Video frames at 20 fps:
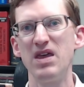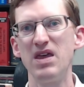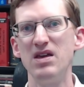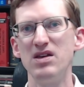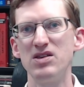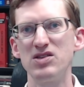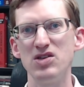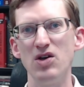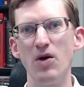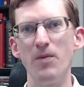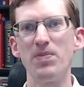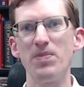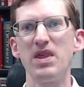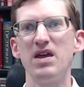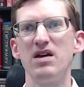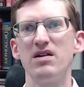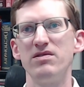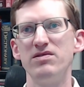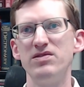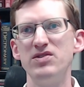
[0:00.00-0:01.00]
So
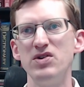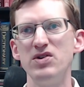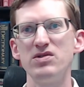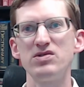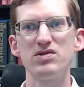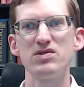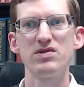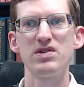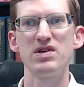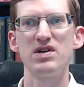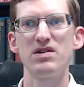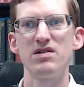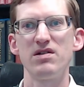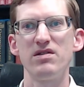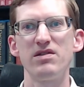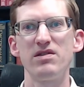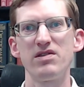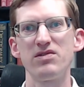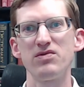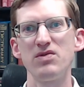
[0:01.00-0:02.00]
those are the
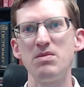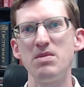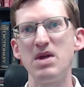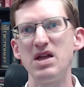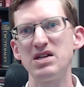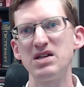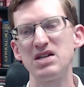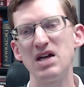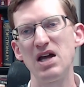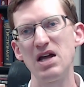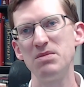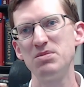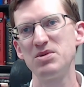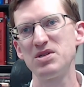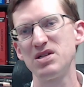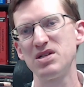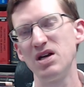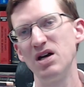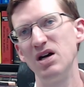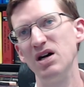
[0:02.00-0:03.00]
three main types
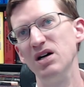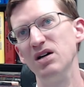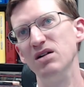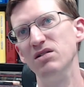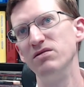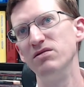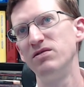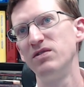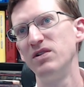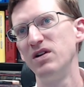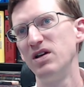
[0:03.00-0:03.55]
of